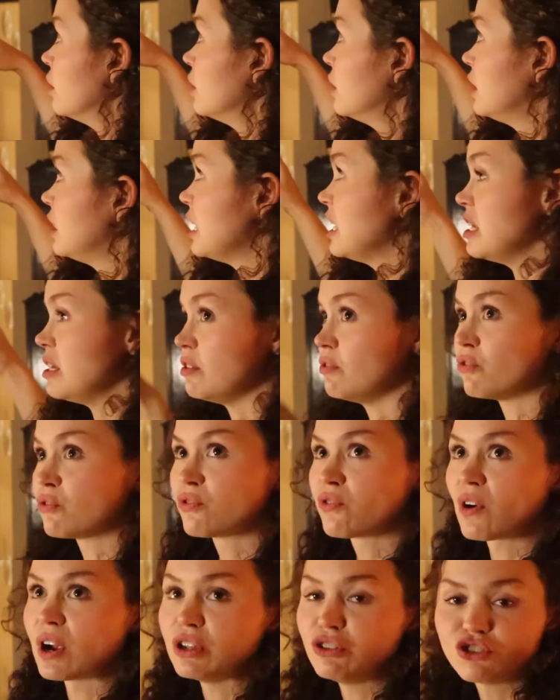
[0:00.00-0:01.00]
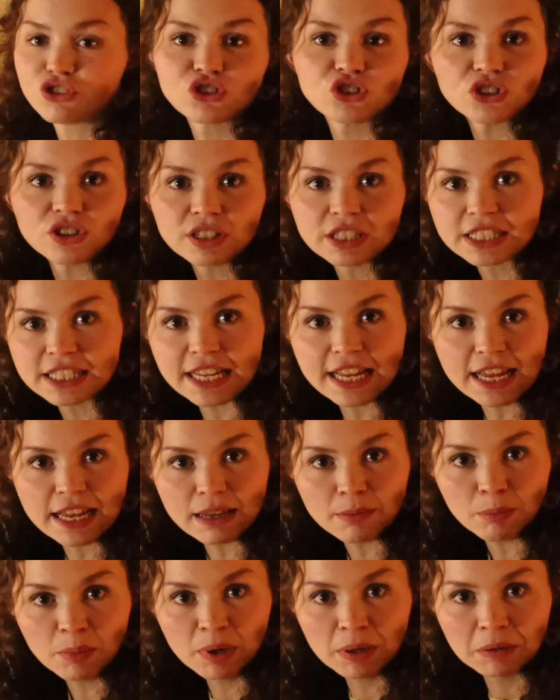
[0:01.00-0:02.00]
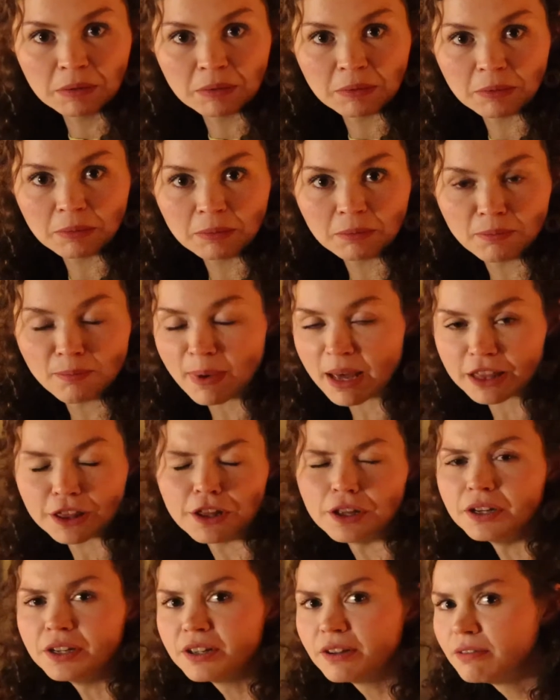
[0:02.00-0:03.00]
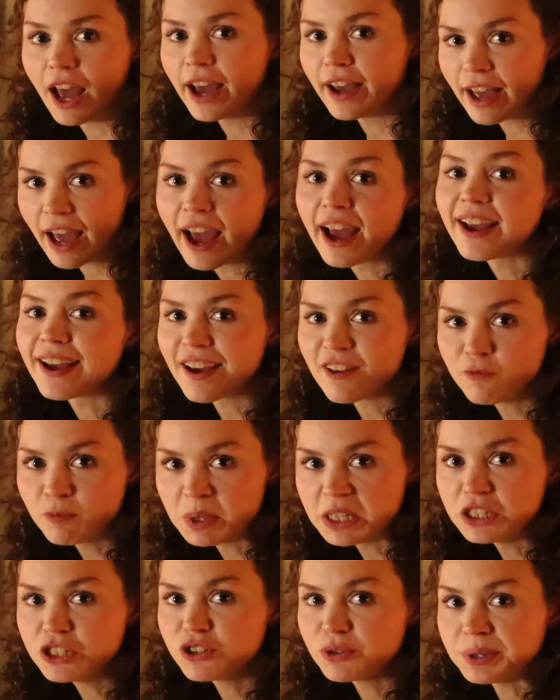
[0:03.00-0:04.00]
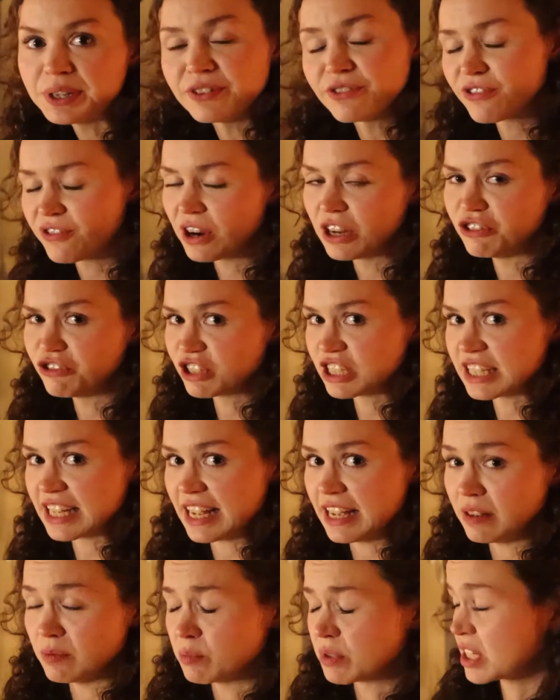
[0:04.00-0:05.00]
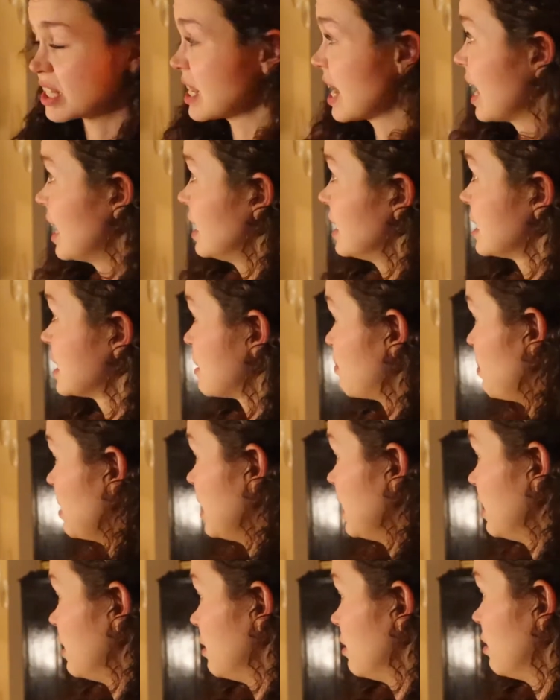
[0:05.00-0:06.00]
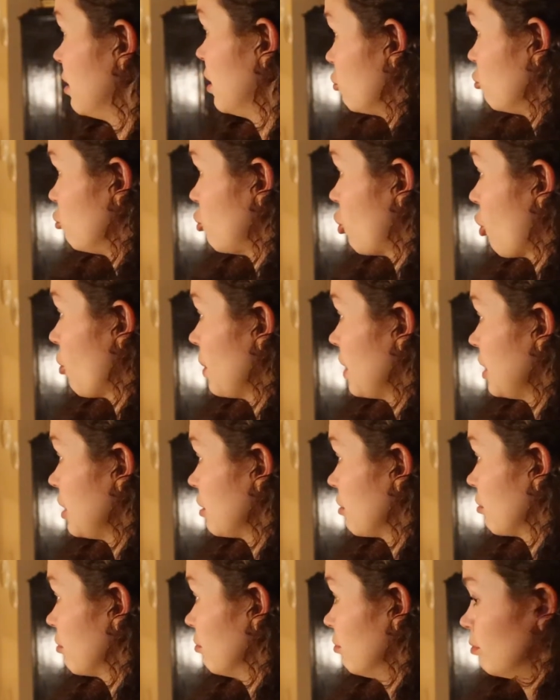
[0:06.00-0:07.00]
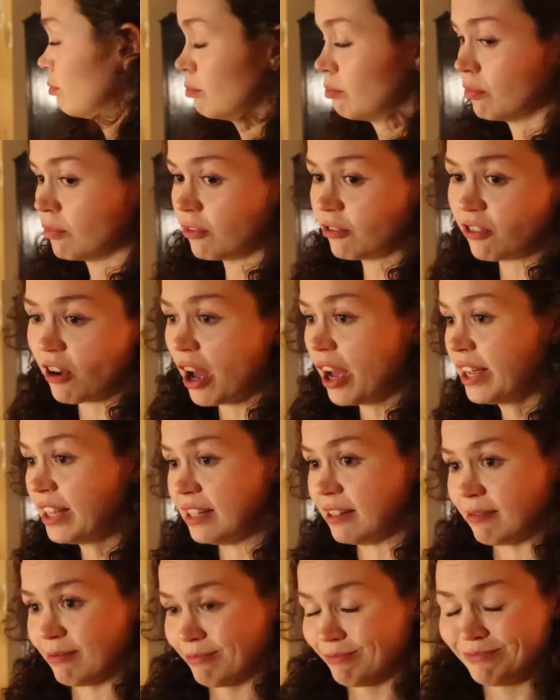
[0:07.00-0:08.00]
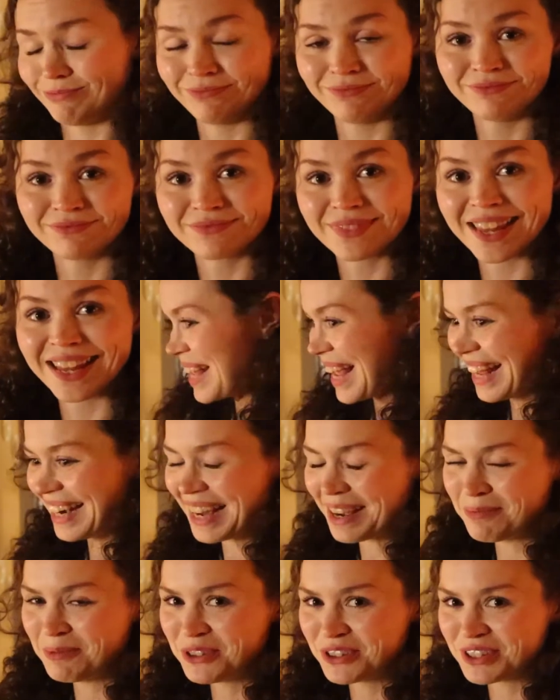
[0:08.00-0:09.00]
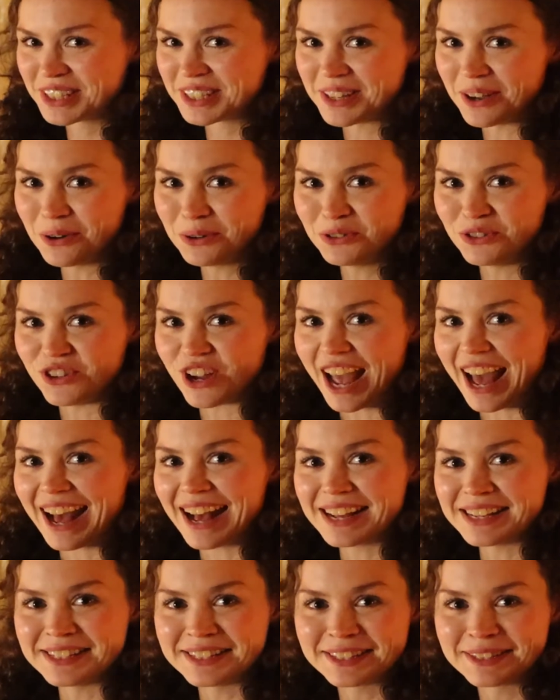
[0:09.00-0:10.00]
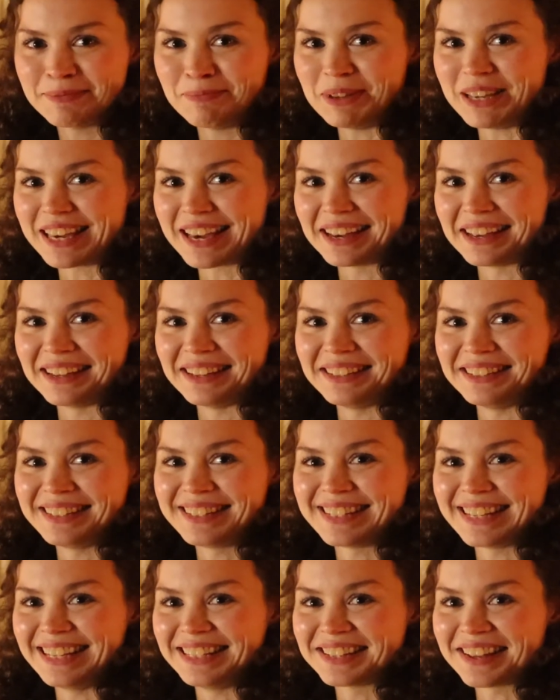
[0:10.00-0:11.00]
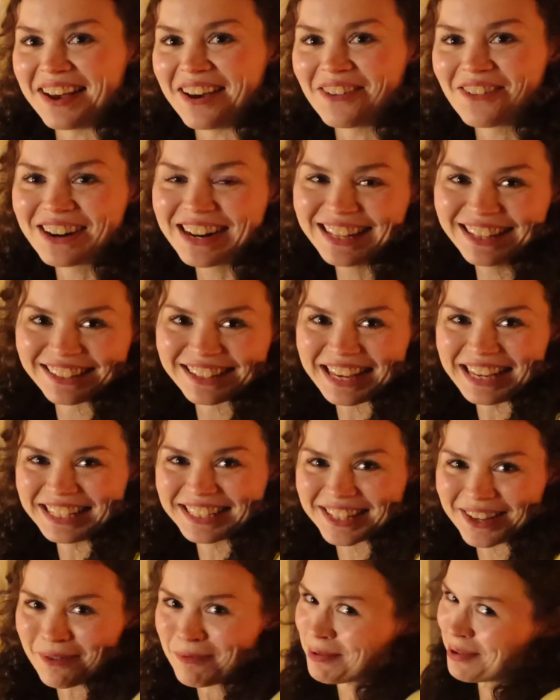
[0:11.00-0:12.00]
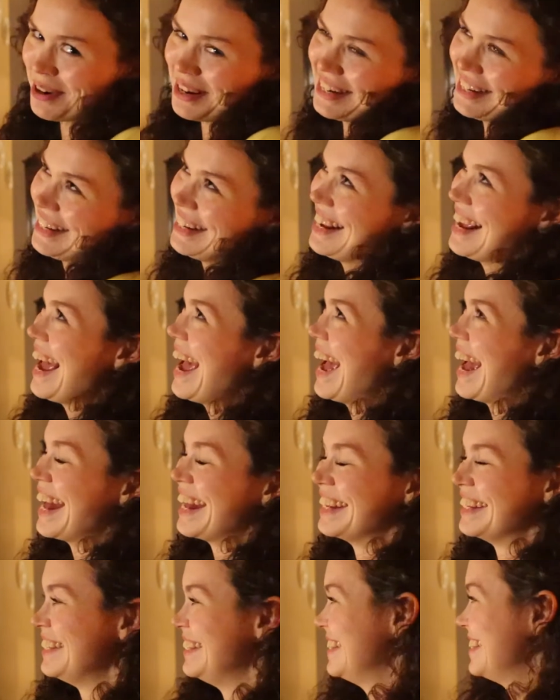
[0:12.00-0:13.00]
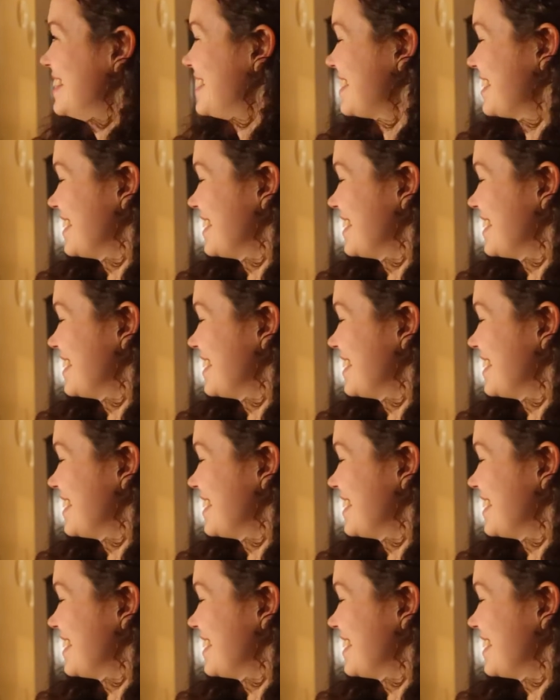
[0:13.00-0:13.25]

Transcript: the French seam method. I have been doing French seams and it's been going fine. And I'm just so jazzed because it's already looking so pretty and